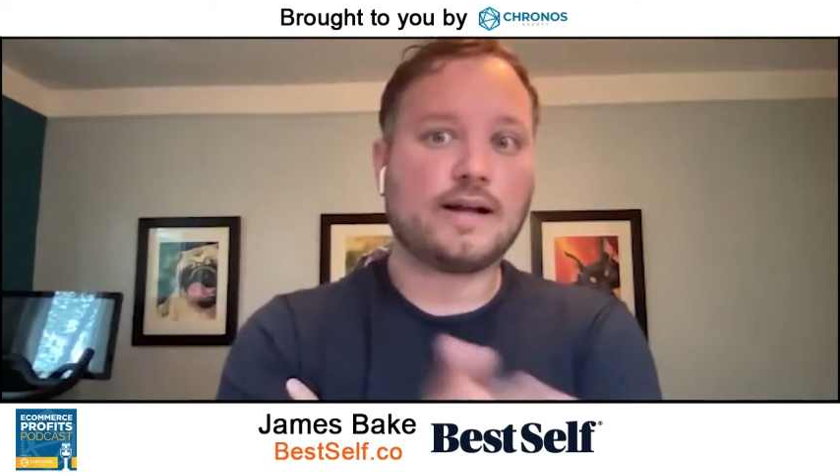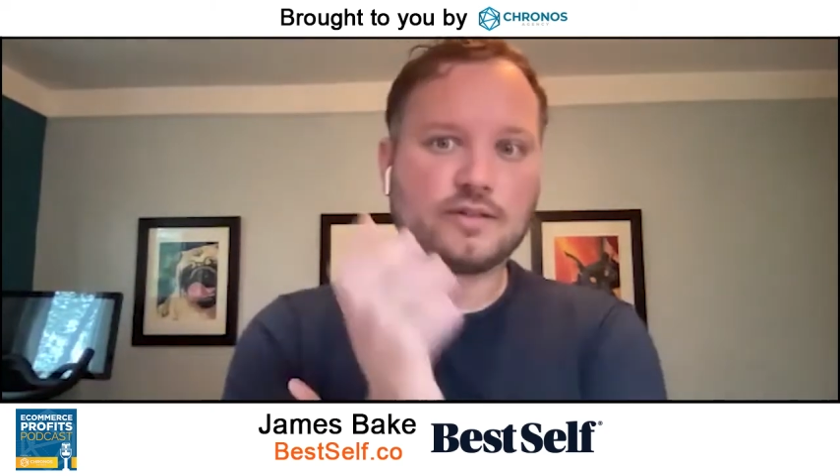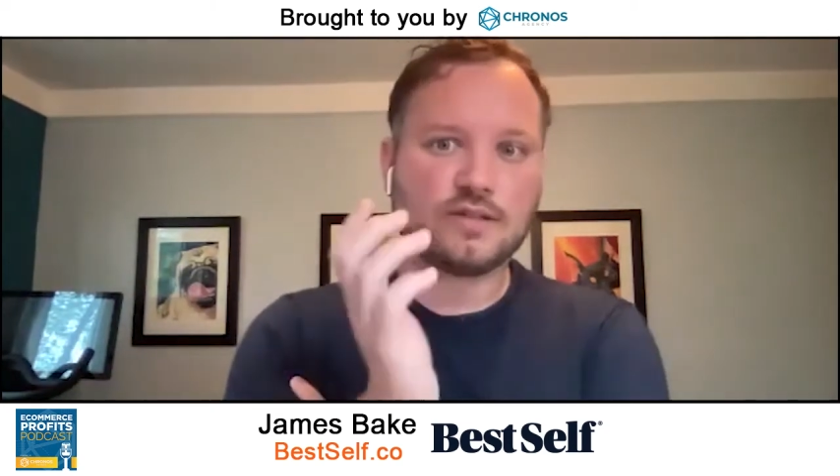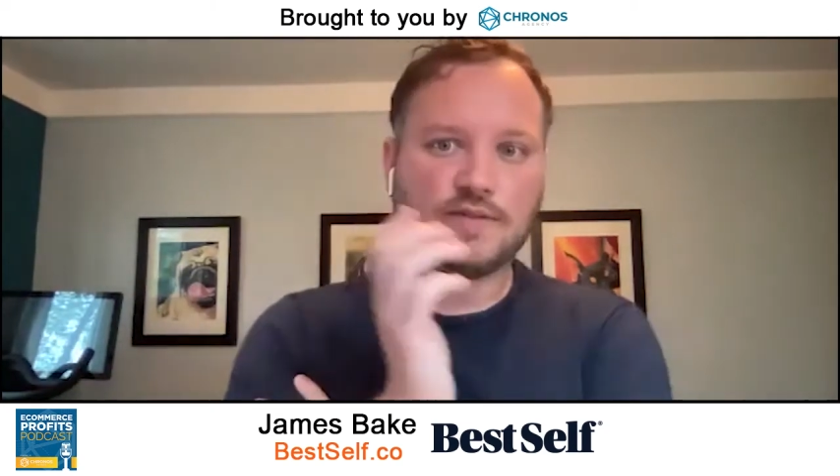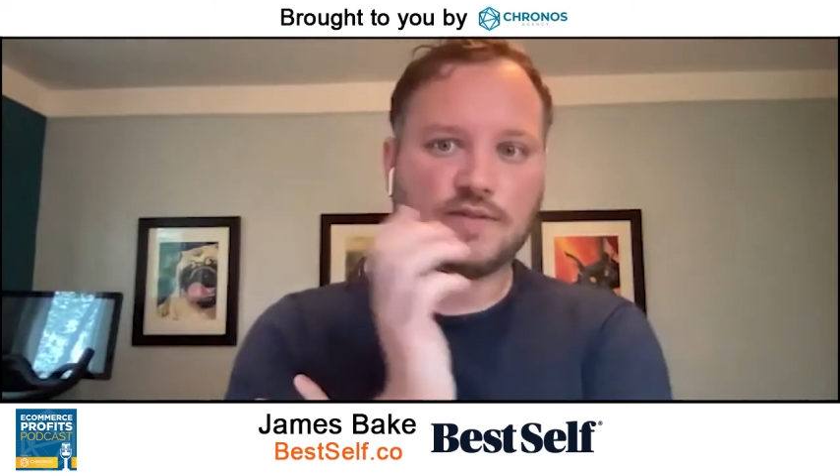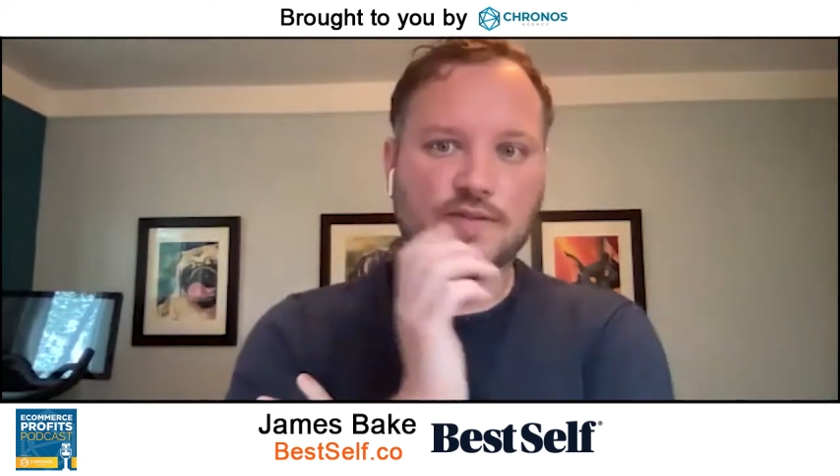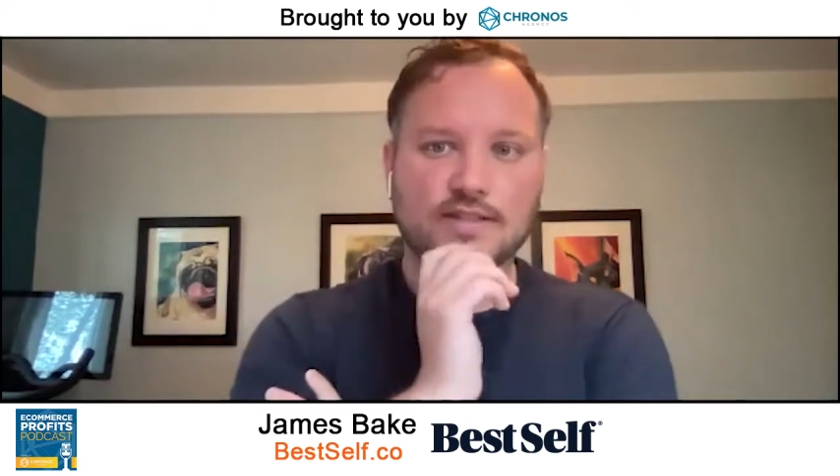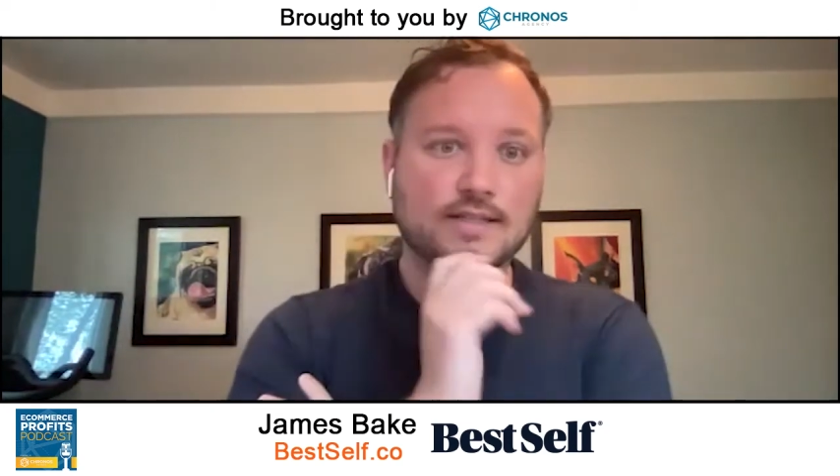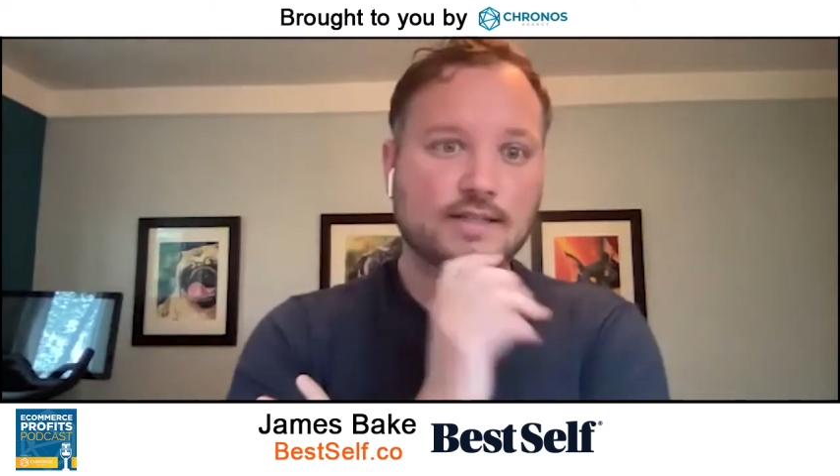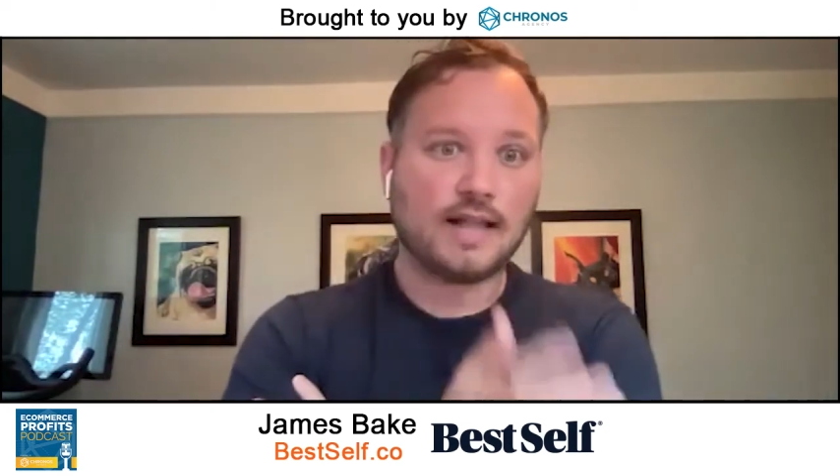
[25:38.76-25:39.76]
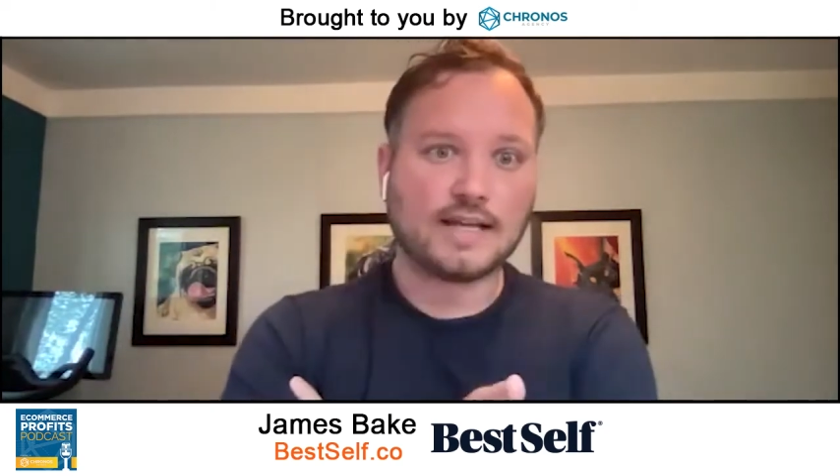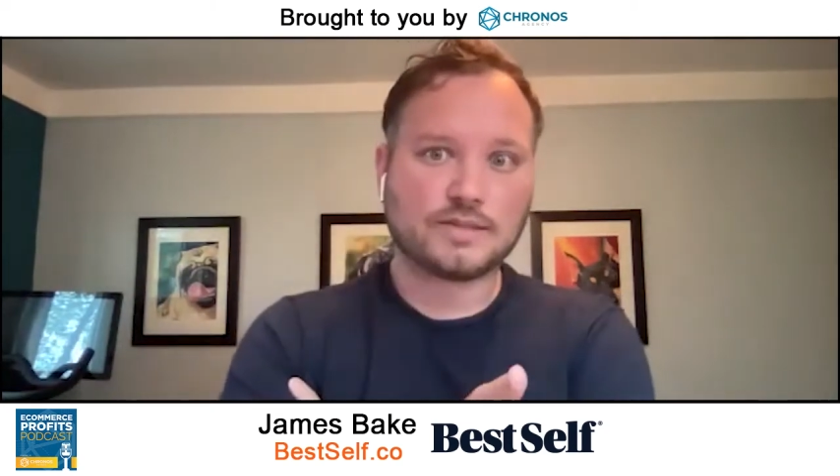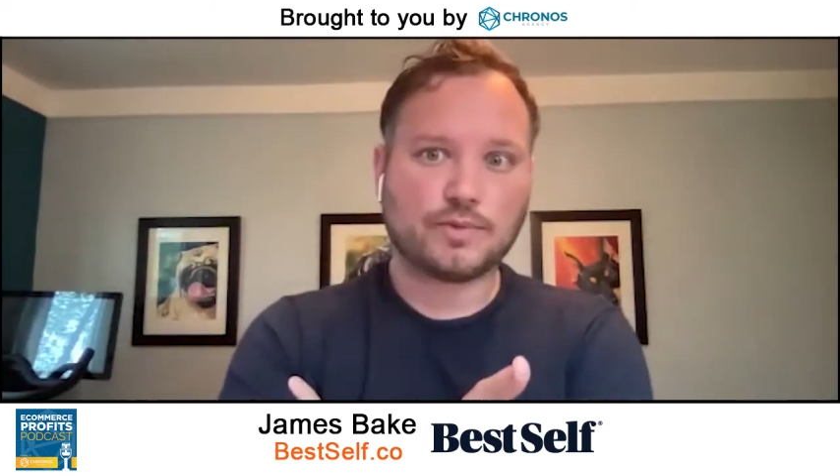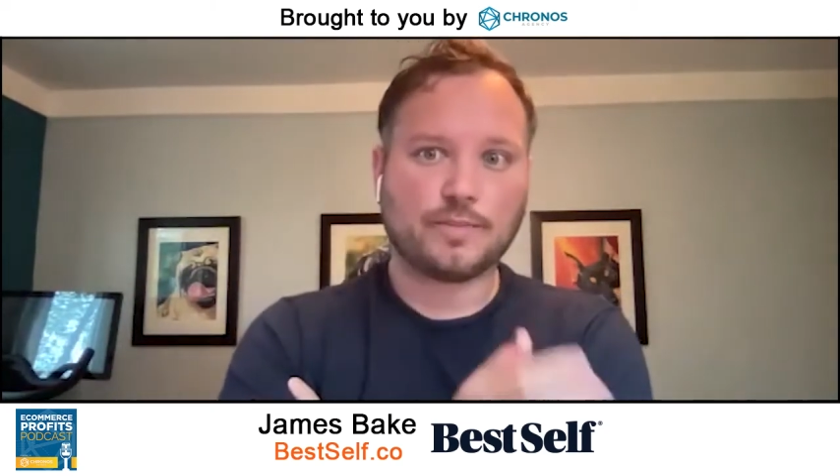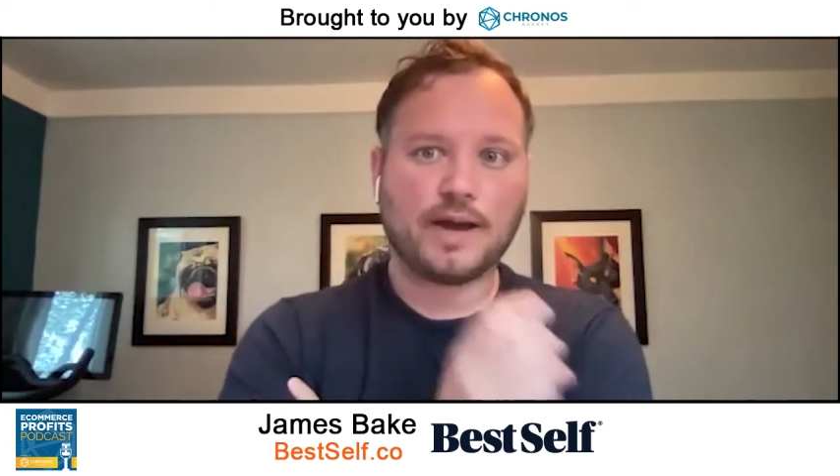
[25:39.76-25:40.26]
$3.50
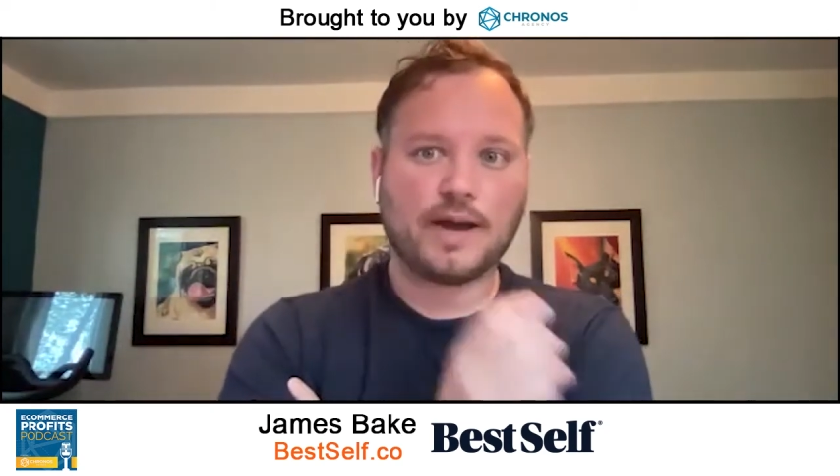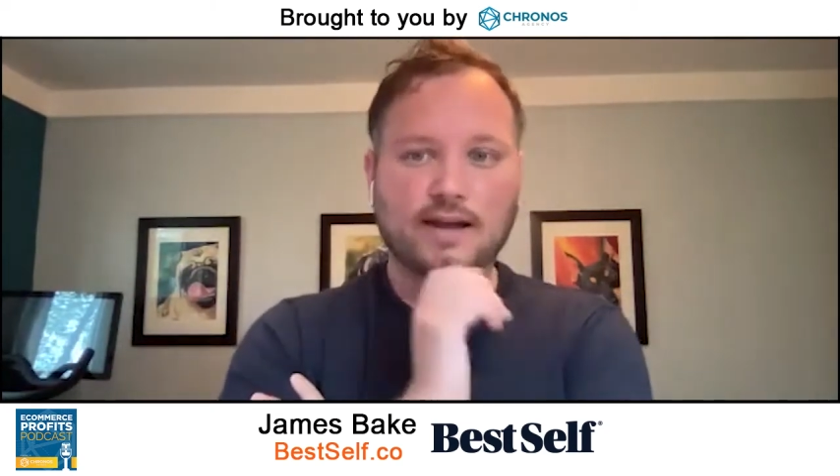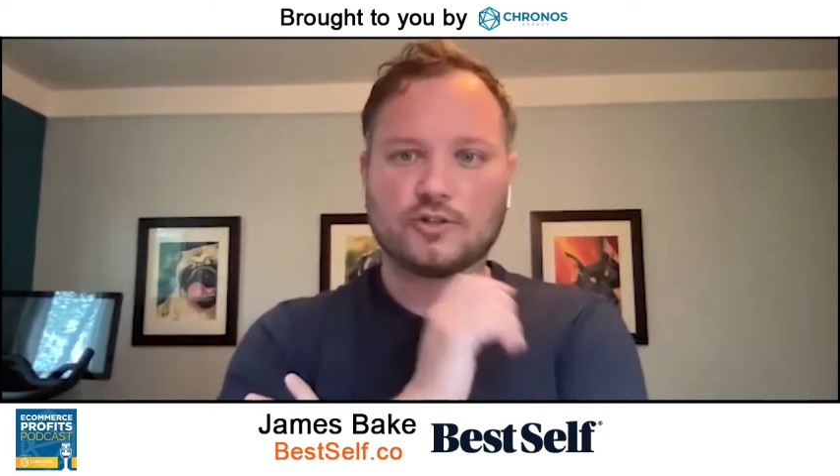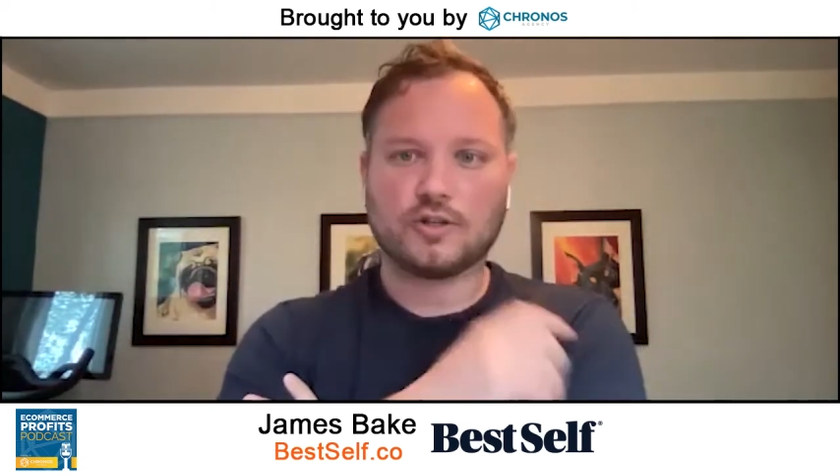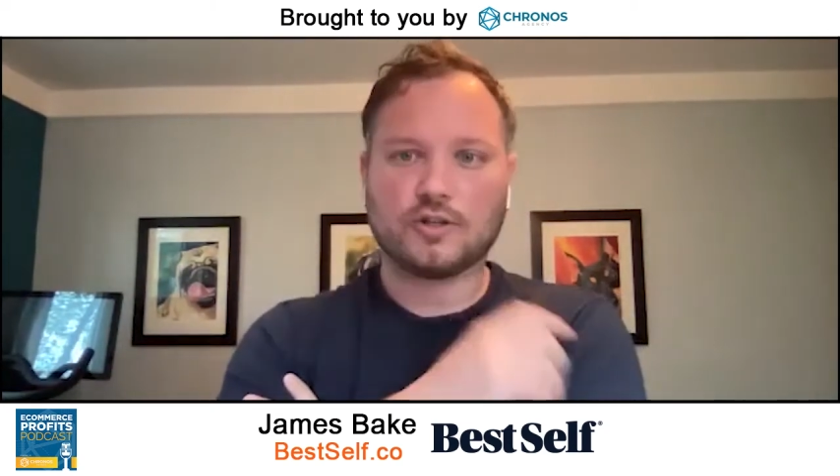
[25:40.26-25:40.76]
less per package.